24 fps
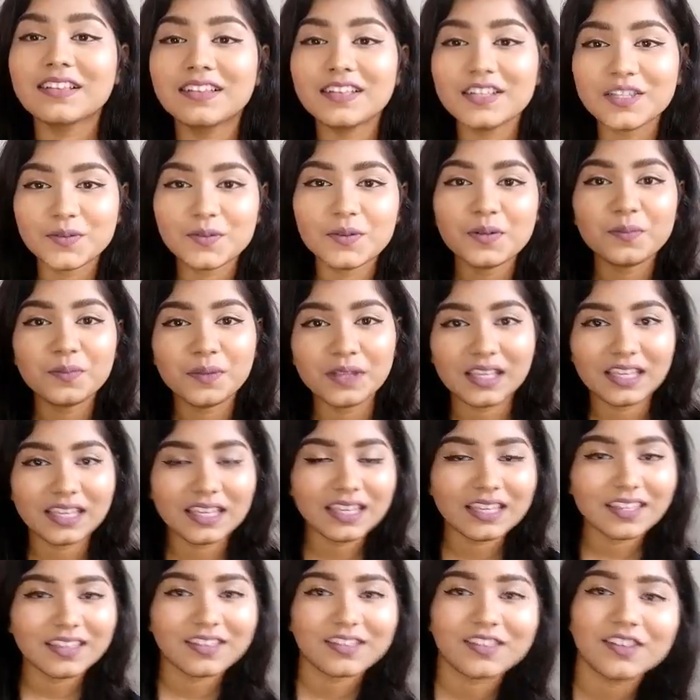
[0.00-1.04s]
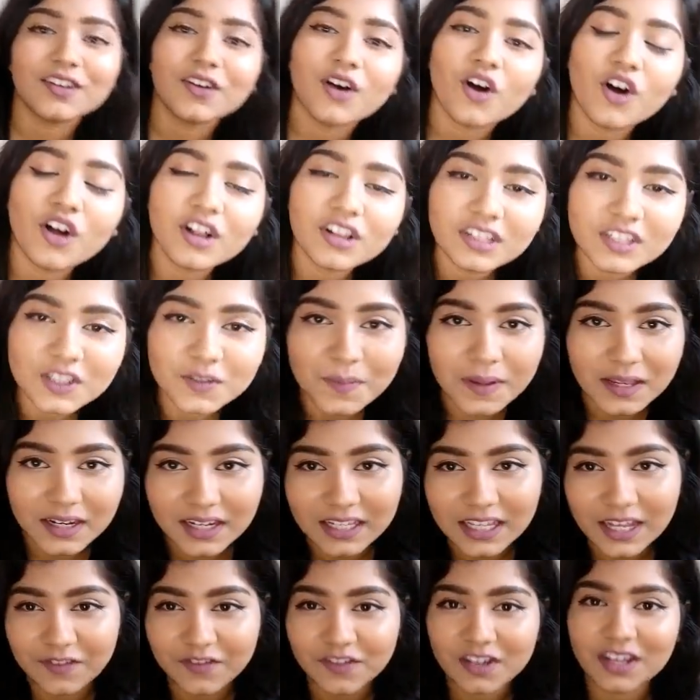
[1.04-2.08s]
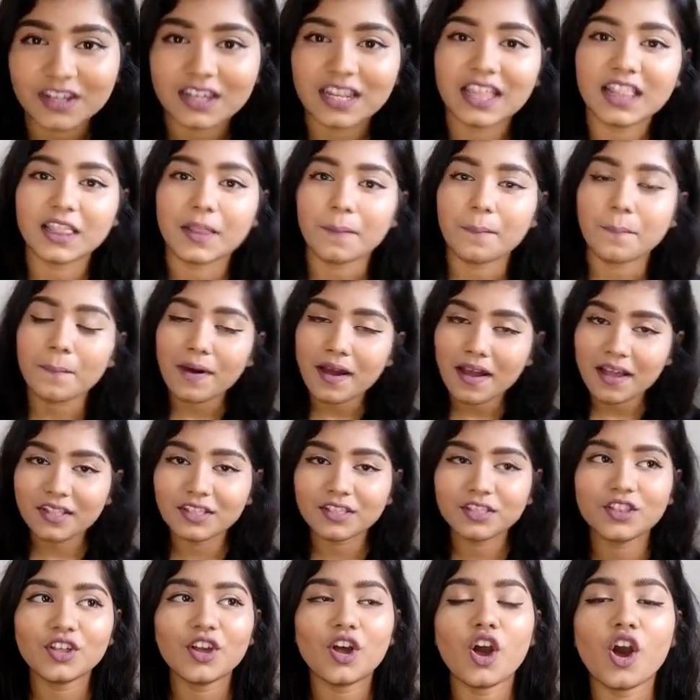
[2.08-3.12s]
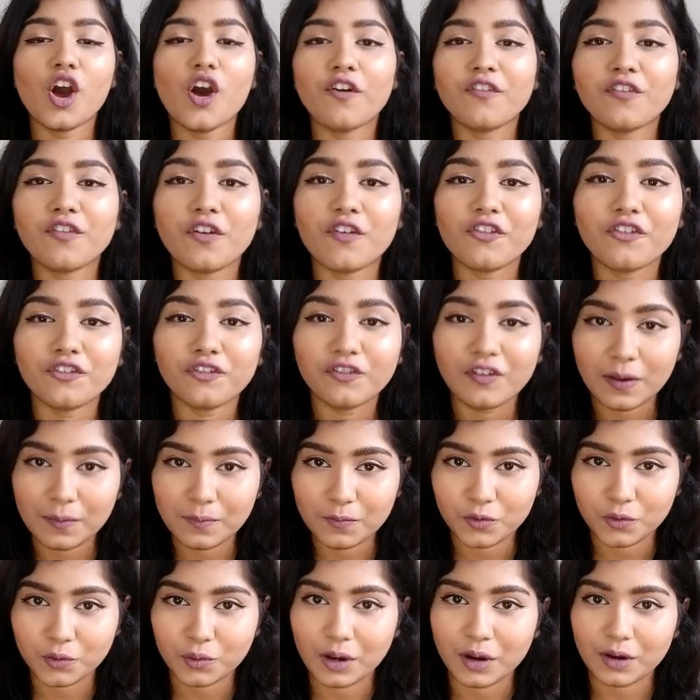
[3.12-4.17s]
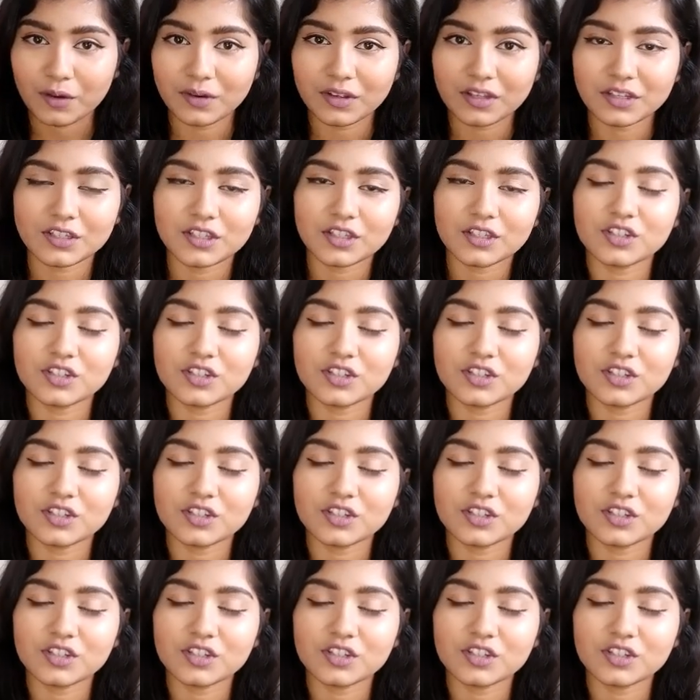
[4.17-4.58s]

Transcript: This will be all the spending I've done in the month of February.